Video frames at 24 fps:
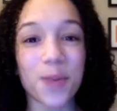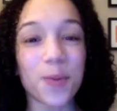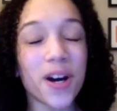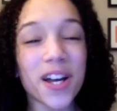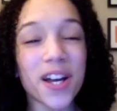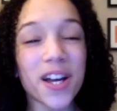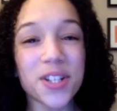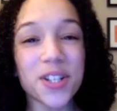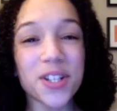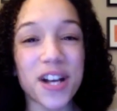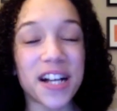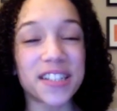What
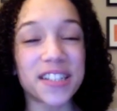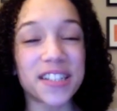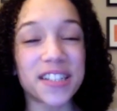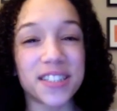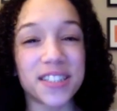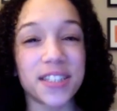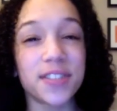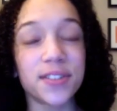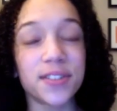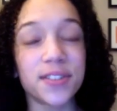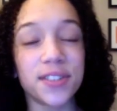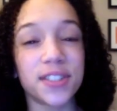attracts
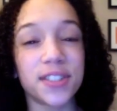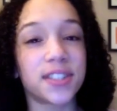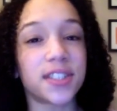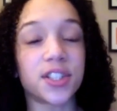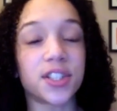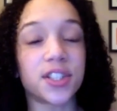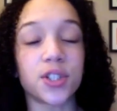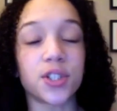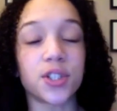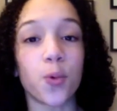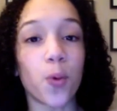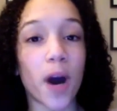you to
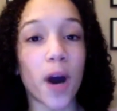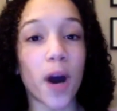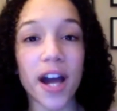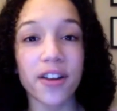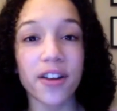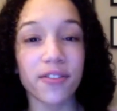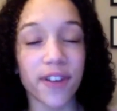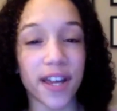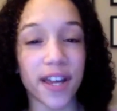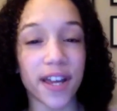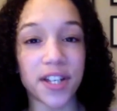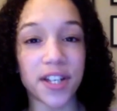such a
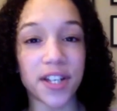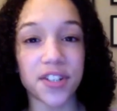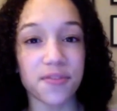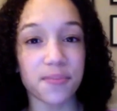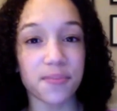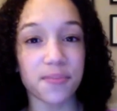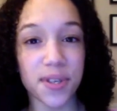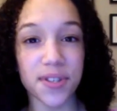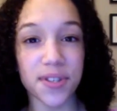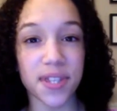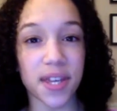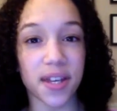wide range of
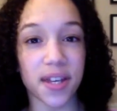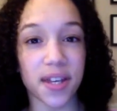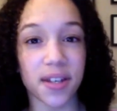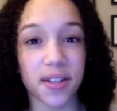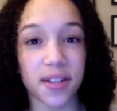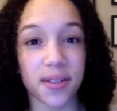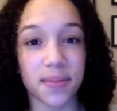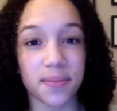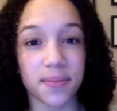music?